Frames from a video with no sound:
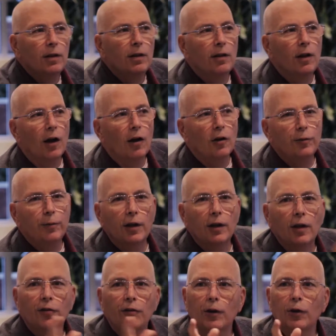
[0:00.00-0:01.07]
Not all
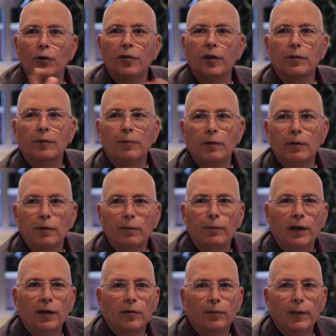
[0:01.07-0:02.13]
sorry, who said
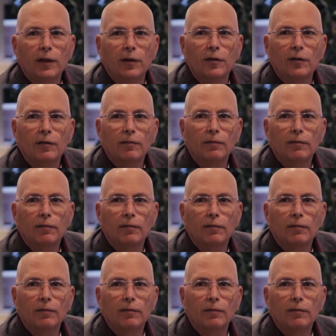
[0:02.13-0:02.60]
minutes of meetings?